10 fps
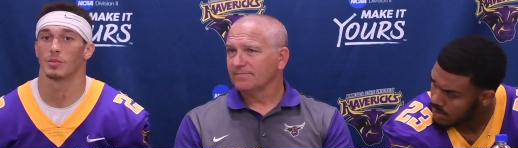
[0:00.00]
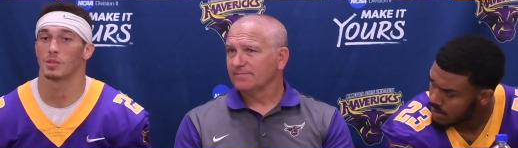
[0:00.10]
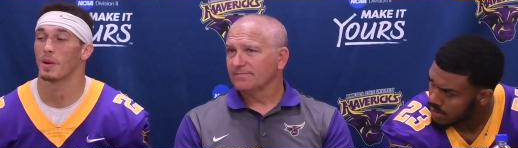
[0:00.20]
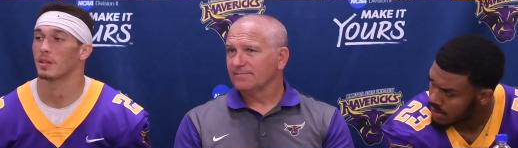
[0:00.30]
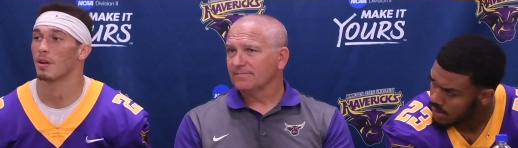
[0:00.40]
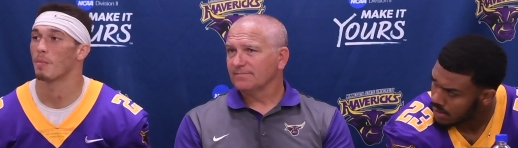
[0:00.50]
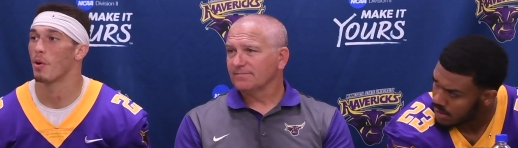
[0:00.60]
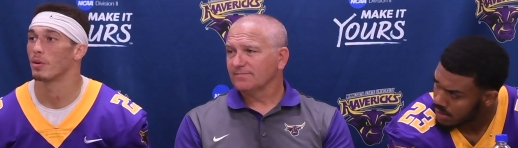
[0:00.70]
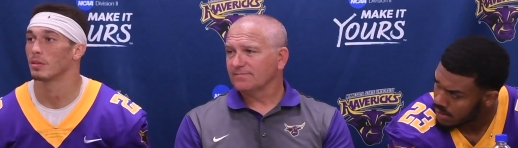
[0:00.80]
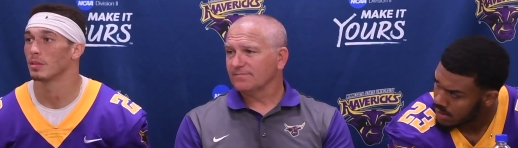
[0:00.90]
Speaker 1: respect our
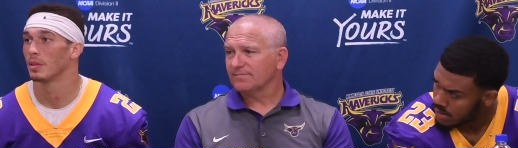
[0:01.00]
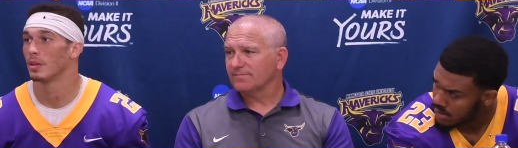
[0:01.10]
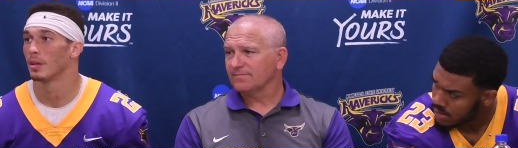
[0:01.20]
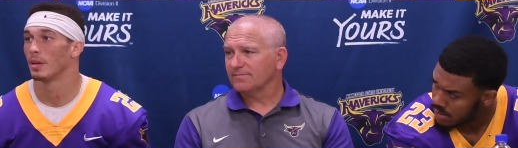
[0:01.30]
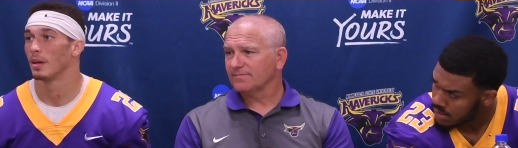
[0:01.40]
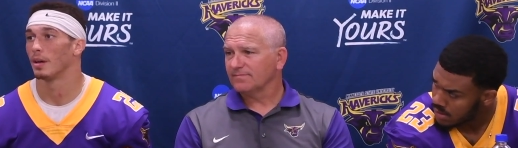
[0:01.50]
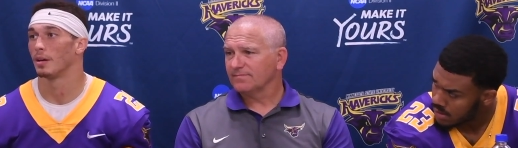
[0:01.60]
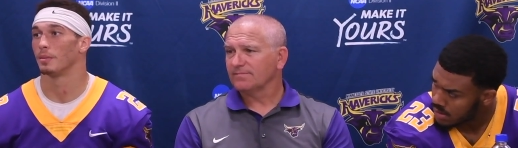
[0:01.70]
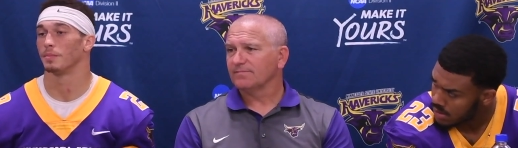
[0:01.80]
opponent. Um,